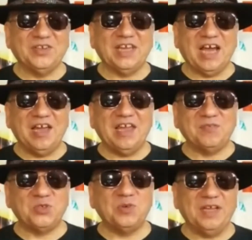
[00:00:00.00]
Okay, I
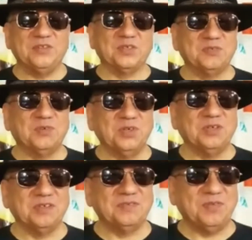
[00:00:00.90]
have 2 answers for you.
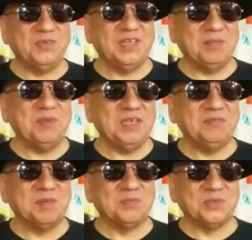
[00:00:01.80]
If you let me give
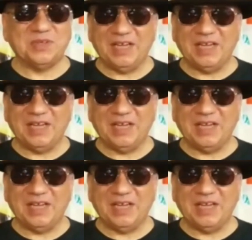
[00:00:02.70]
them to you,